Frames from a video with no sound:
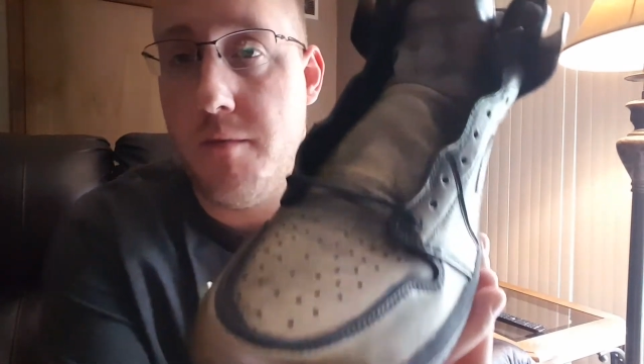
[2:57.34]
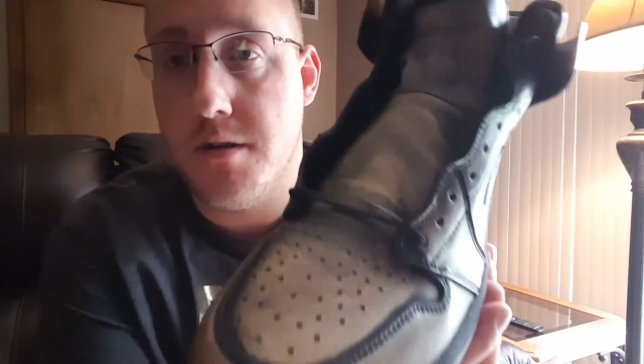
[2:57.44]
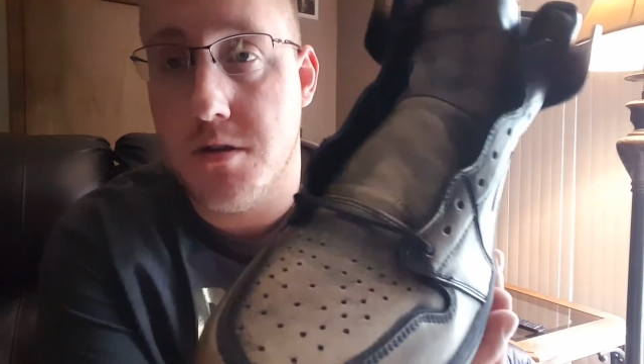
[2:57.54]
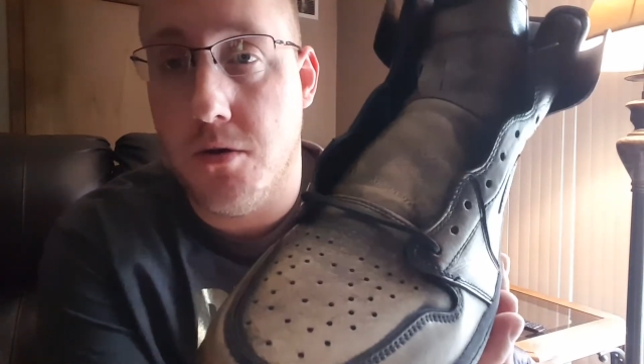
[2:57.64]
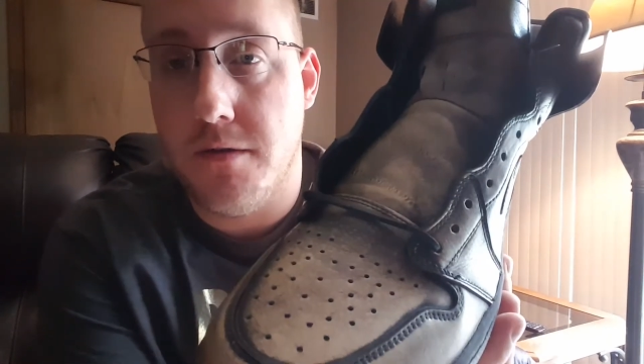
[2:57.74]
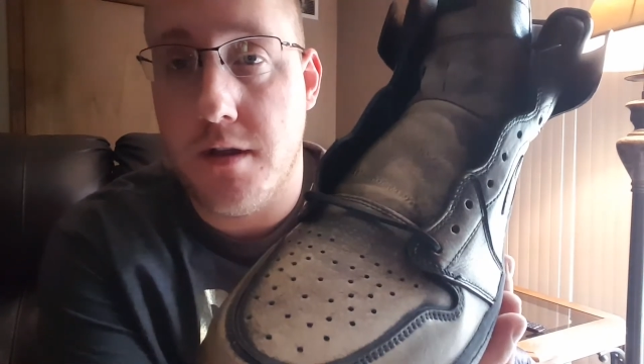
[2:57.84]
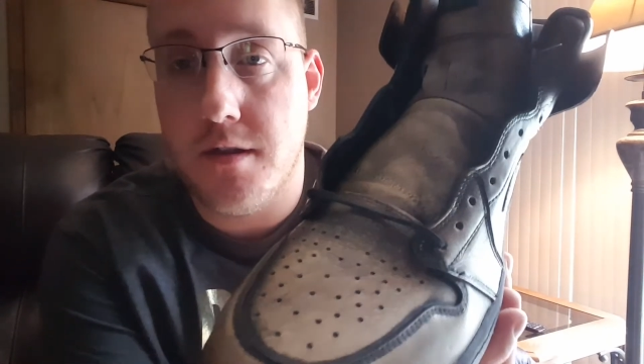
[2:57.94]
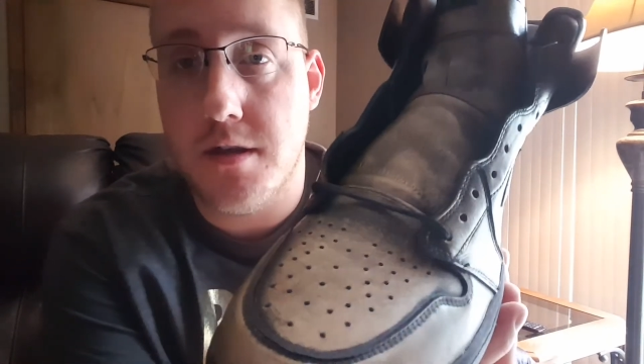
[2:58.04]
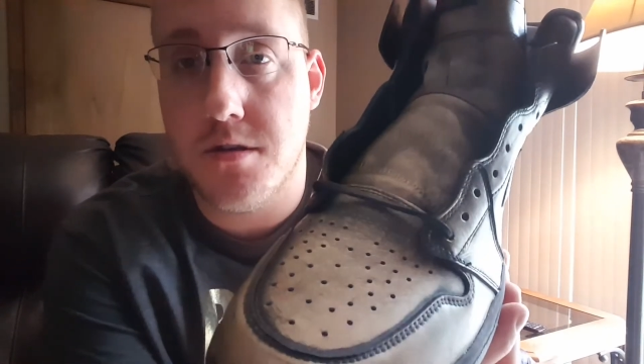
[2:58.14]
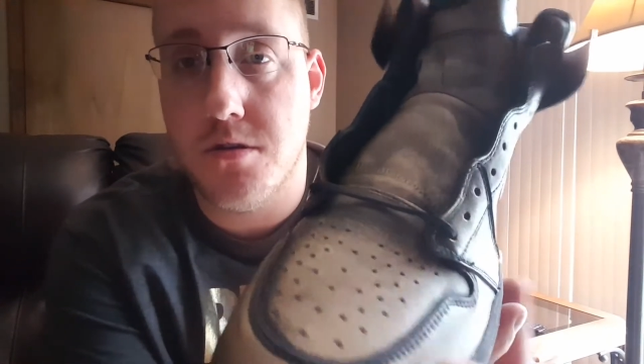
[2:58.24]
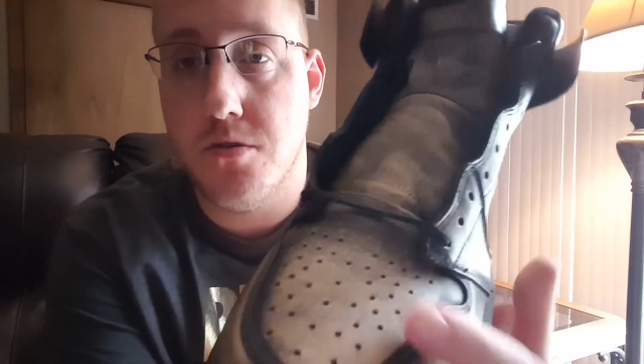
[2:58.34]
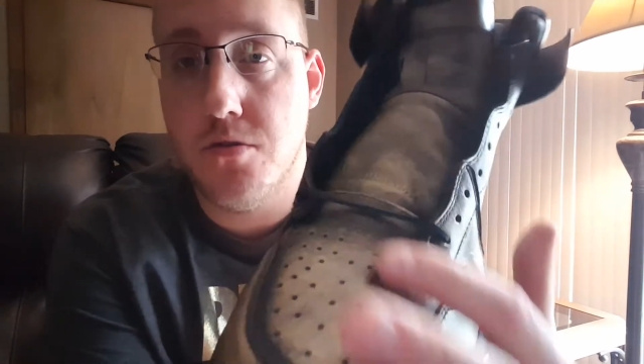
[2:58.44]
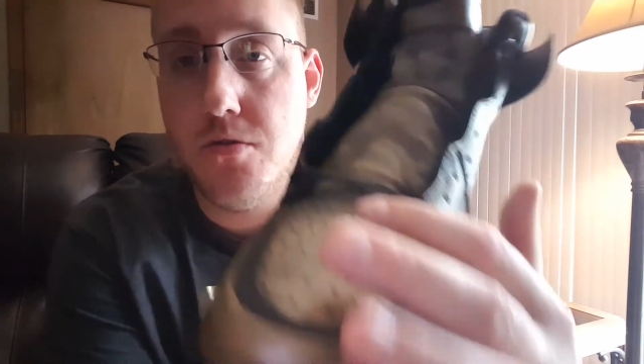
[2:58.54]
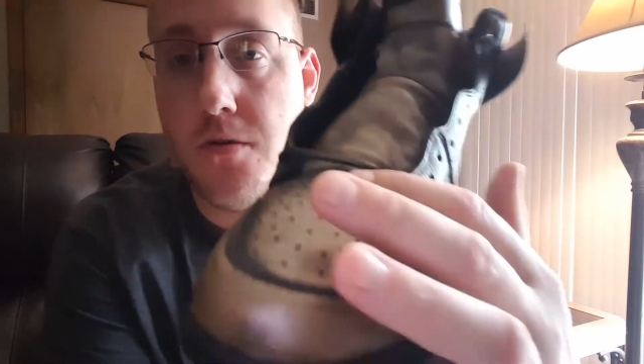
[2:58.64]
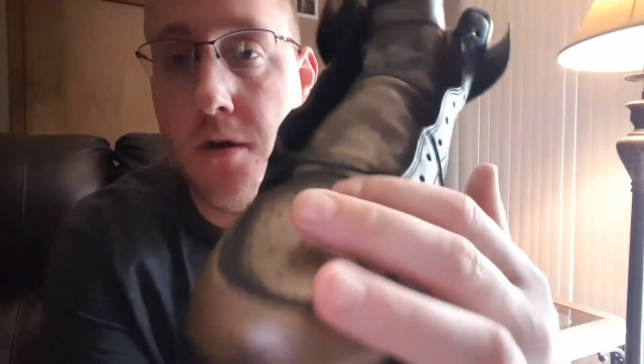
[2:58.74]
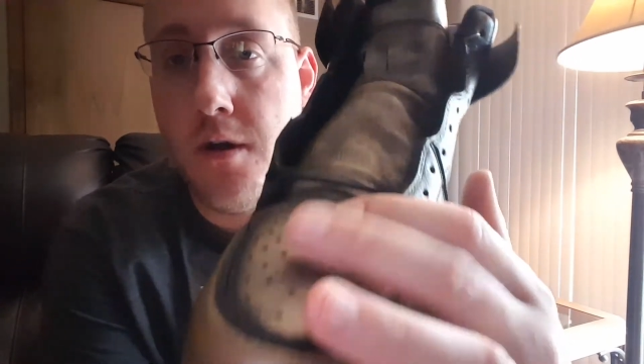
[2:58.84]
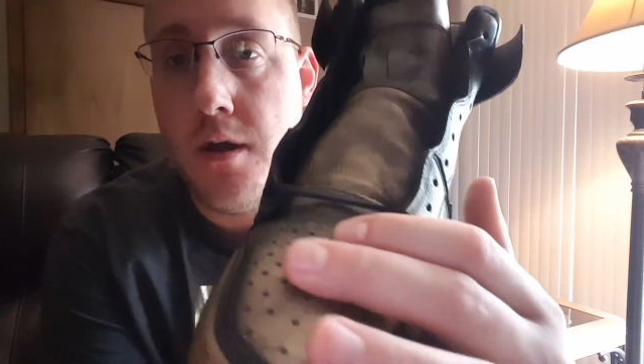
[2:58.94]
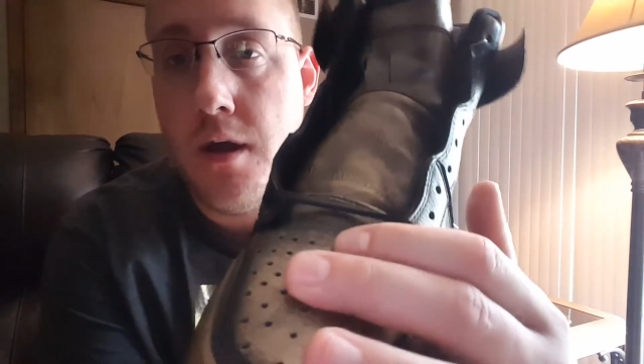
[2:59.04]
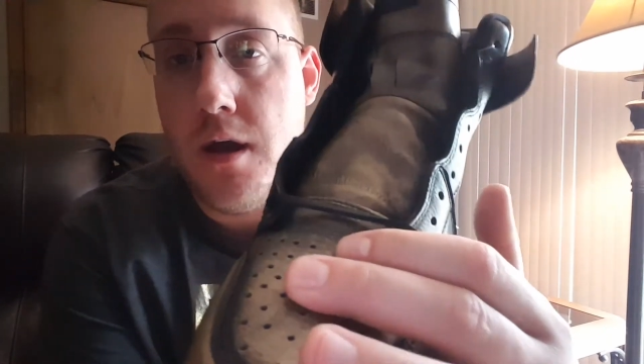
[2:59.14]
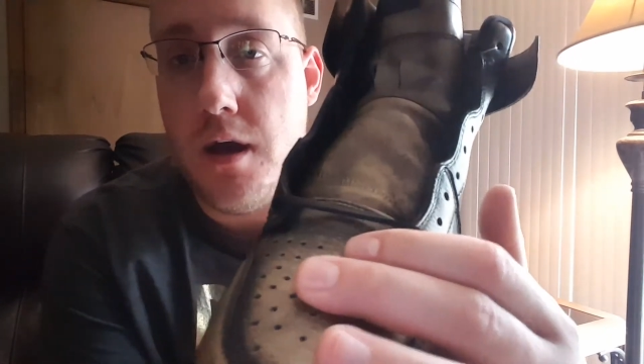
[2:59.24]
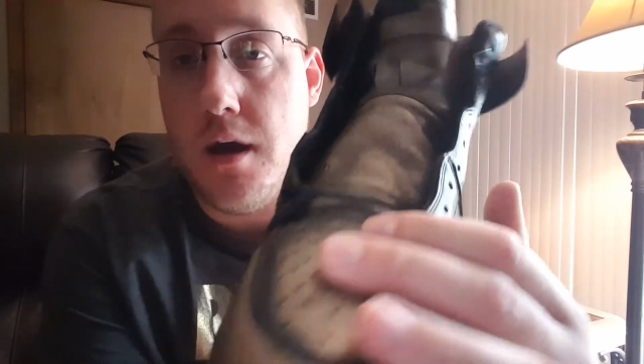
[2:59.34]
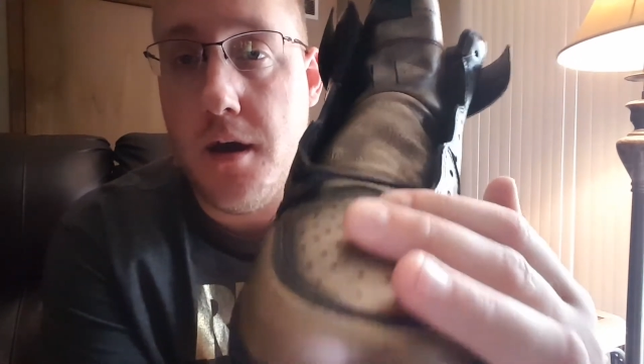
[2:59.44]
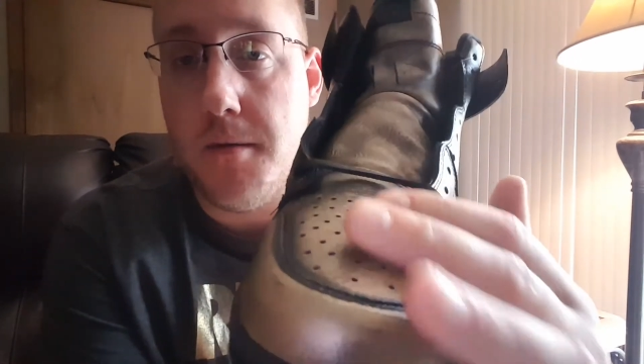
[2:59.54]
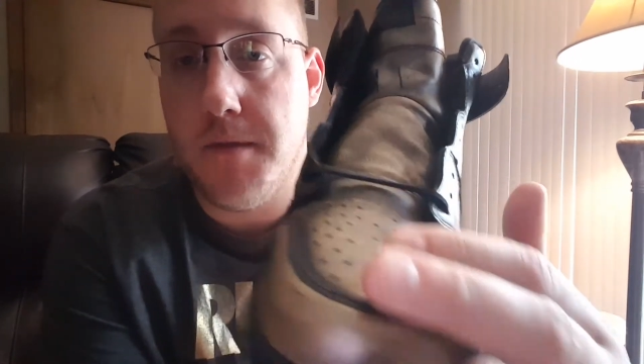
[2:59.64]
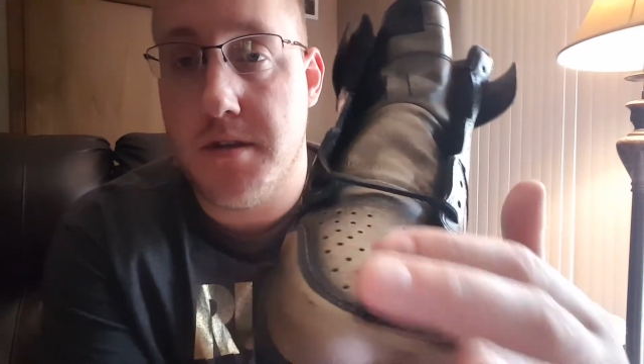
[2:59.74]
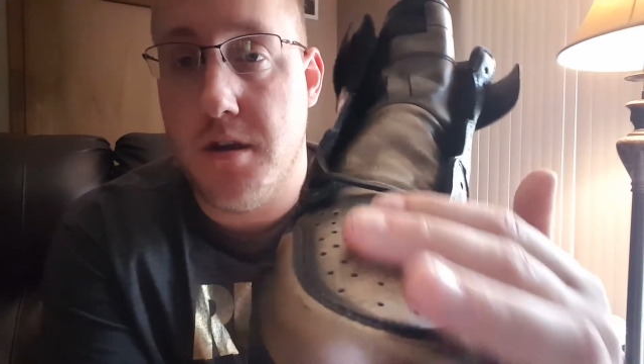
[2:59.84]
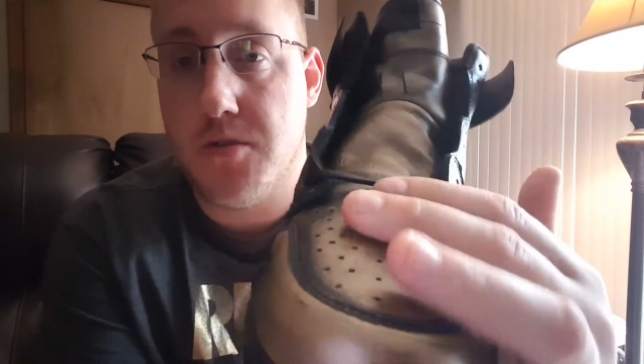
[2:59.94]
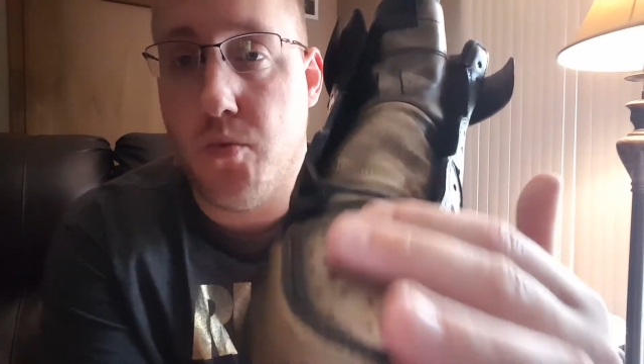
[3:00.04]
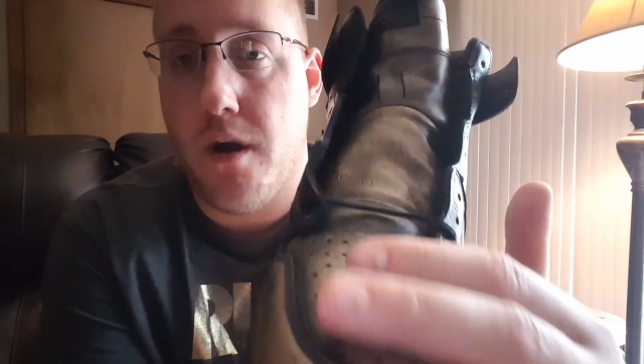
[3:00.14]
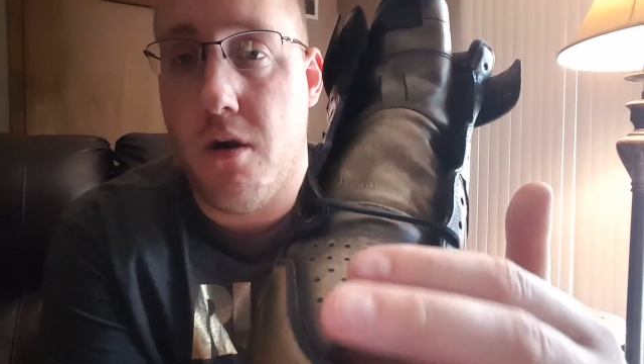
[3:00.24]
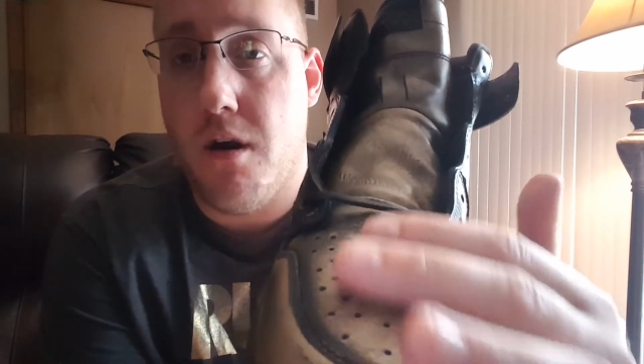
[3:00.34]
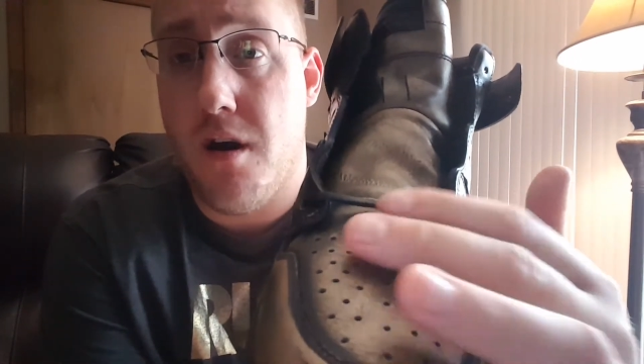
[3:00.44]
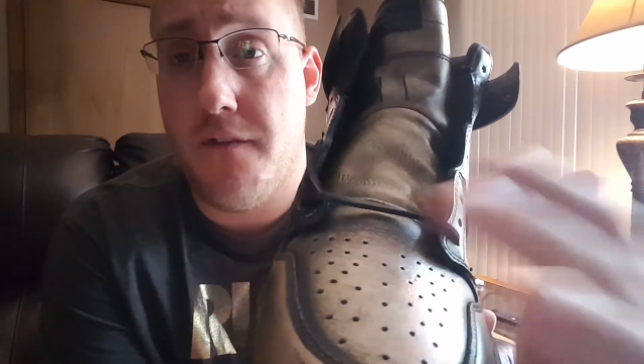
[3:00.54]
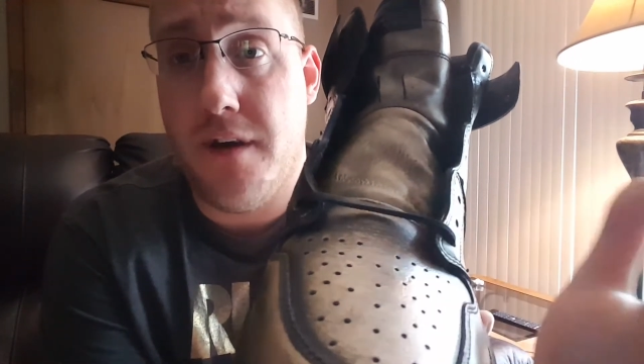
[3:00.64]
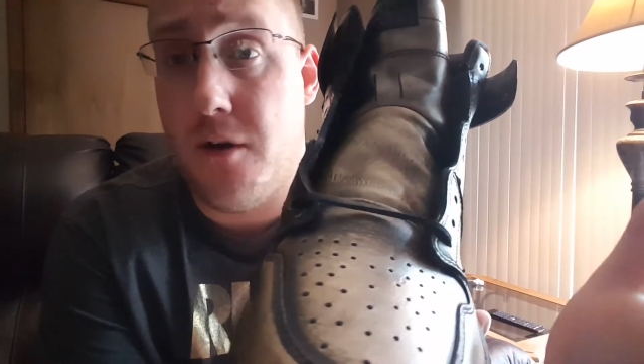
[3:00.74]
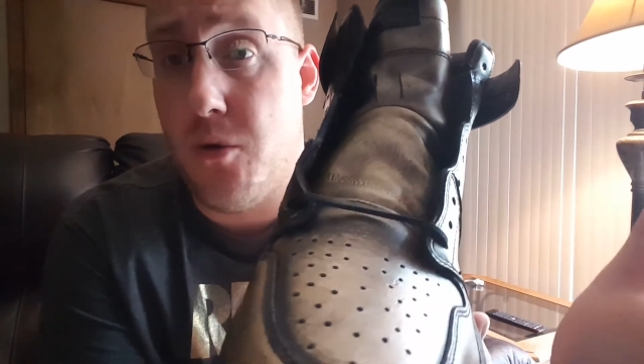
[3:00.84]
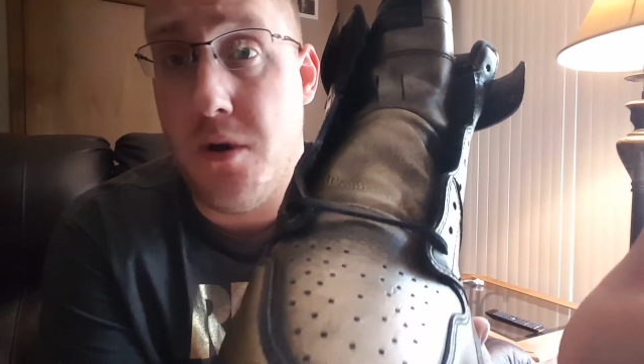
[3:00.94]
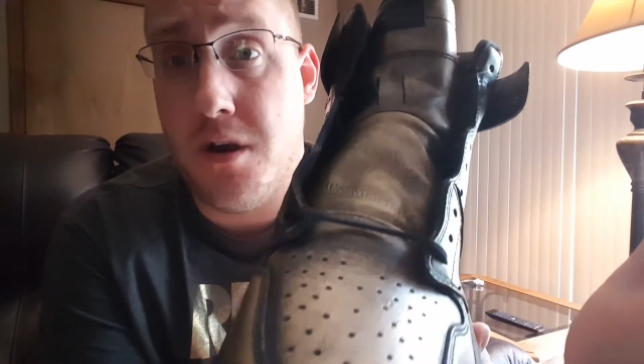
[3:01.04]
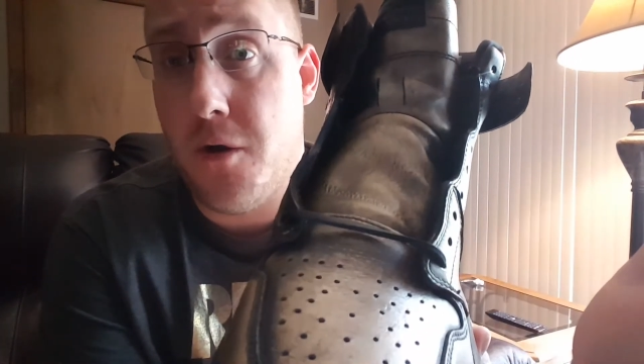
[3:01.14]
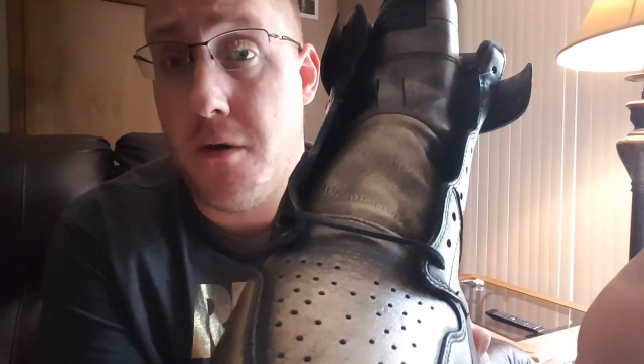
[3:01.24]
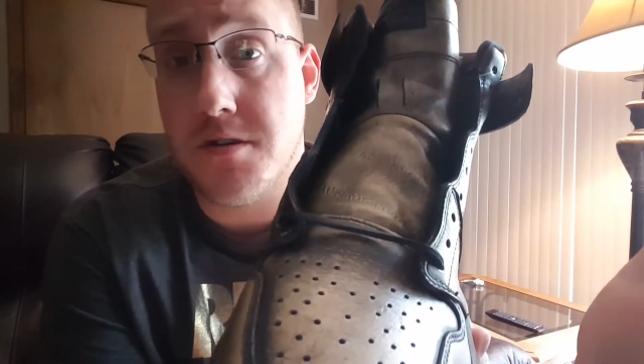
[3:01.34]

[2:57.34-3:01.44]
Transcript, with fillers: I've been told that these do, um, this does wear off. I don't know what color